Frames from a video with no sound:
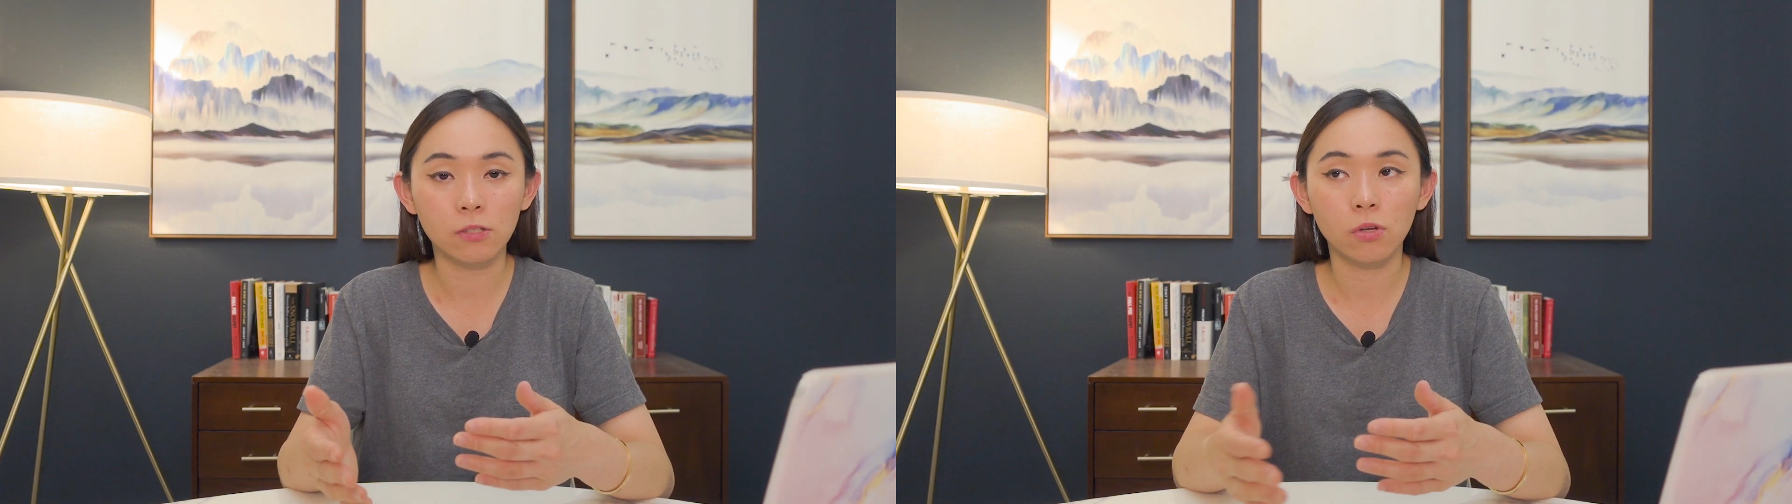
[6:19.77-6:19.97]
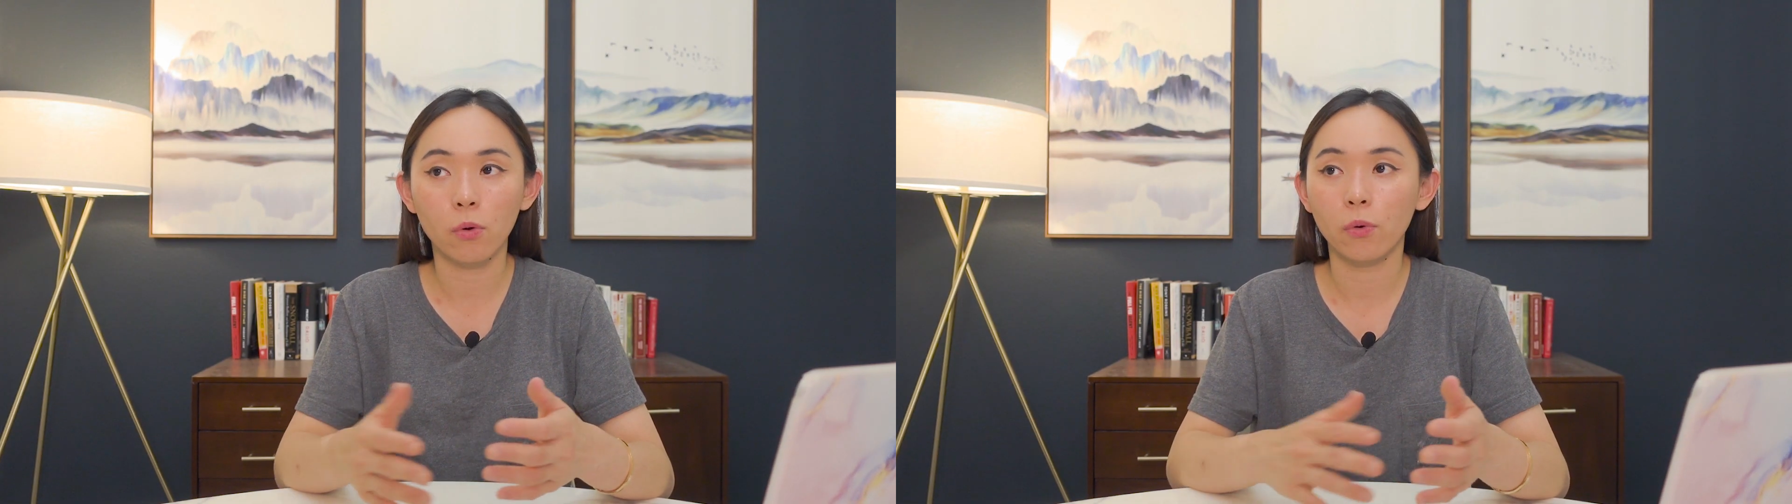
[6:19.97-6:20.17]

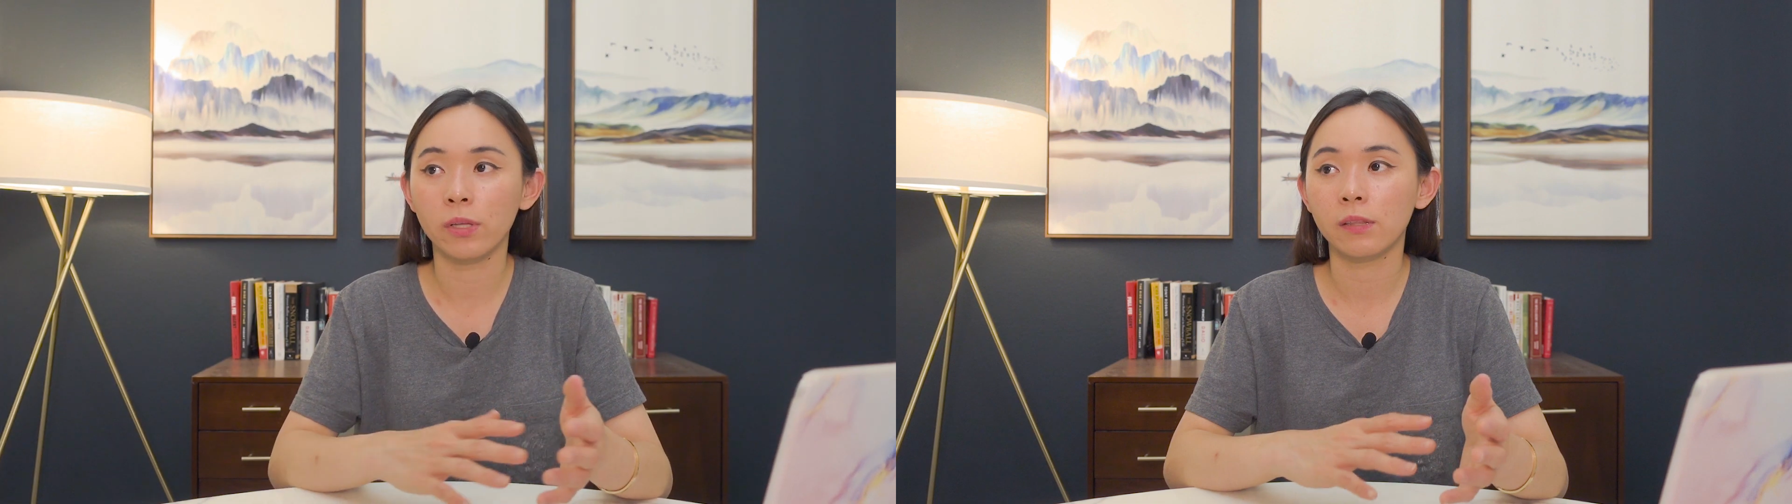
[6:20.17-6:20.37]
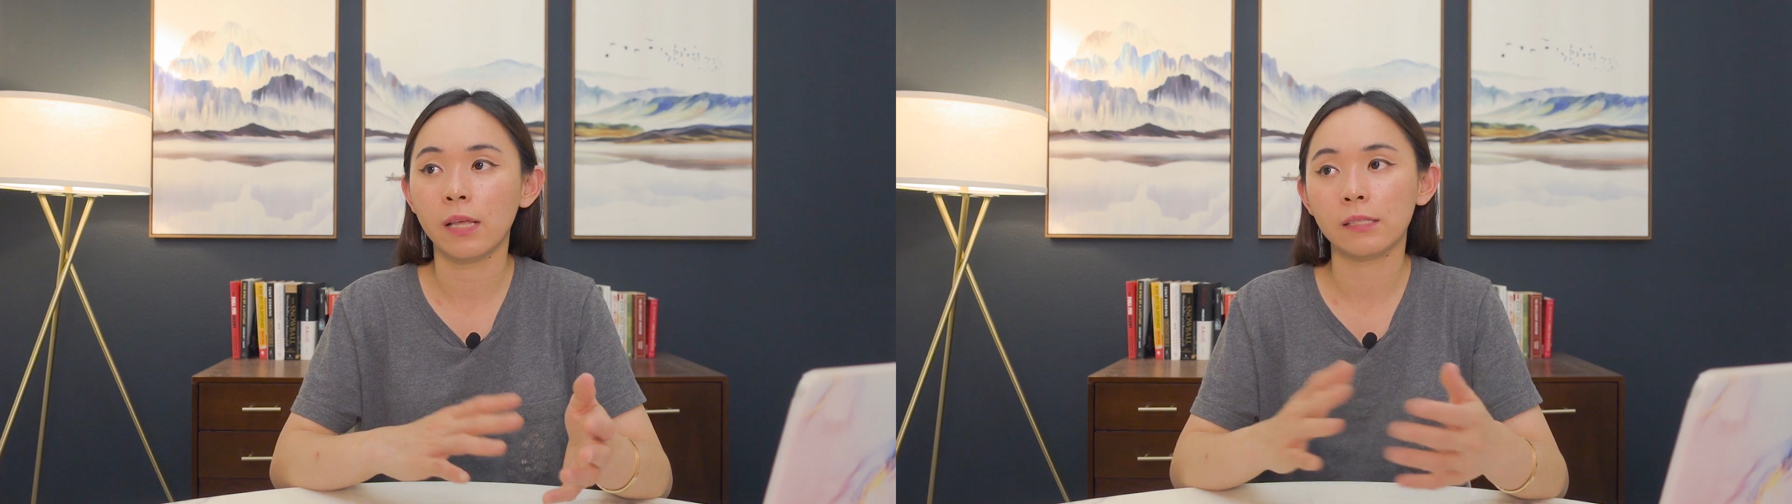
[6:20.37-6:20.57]

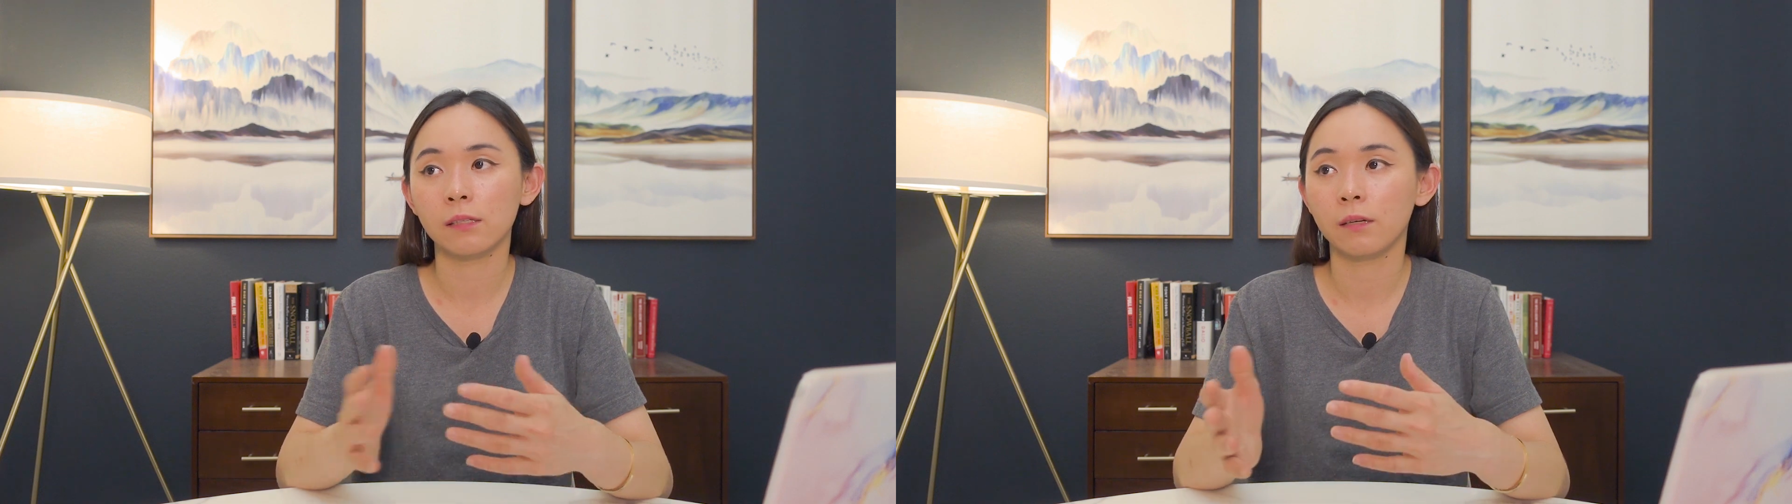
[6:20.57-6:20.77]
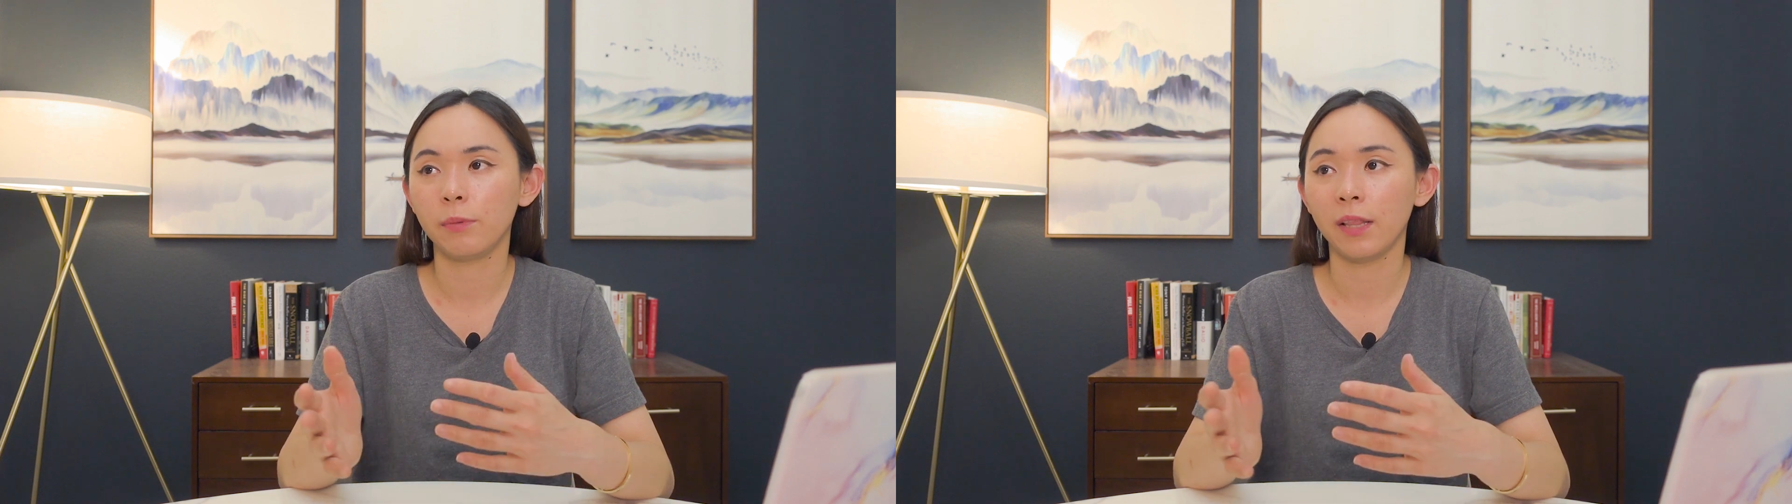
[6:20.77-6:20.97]
so that's
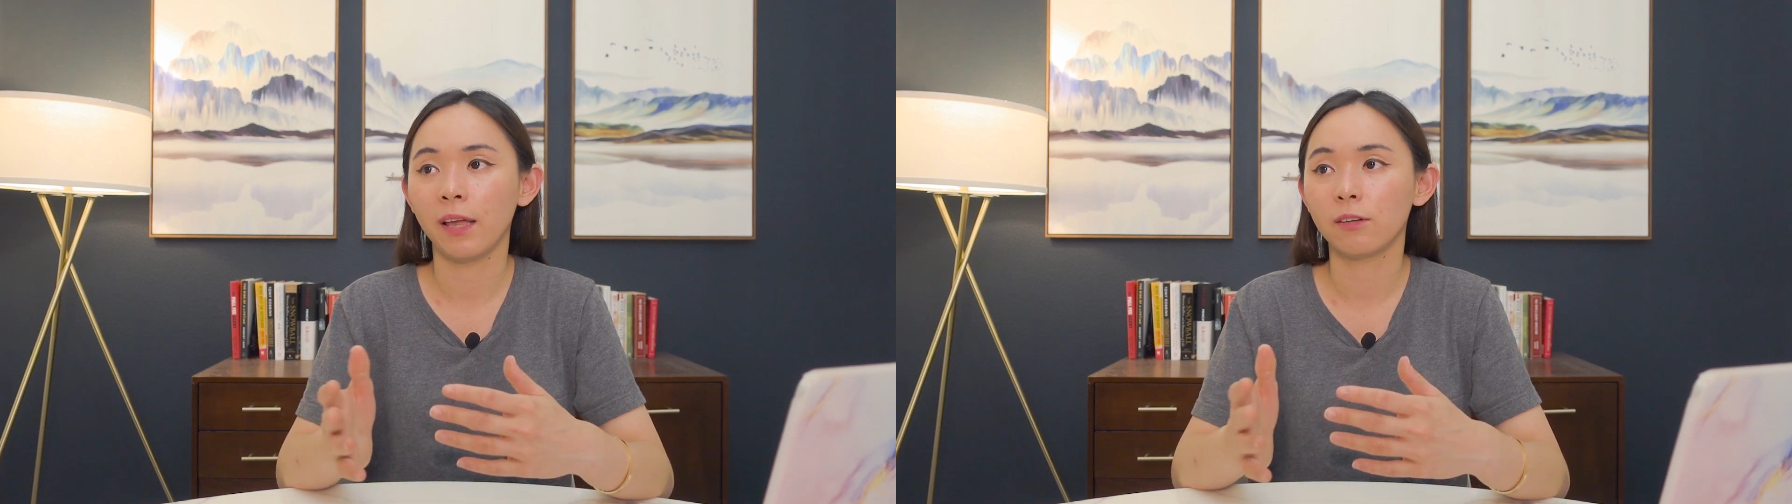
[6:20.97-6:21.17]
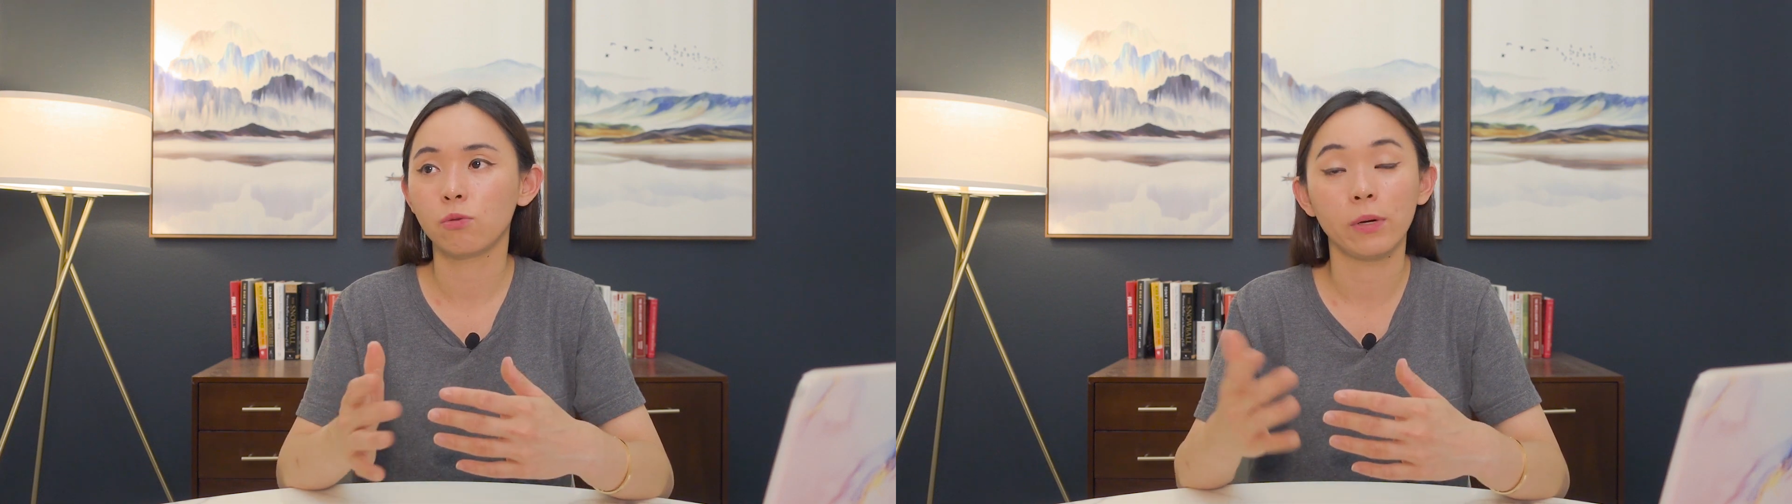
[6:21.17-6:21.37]
going to be like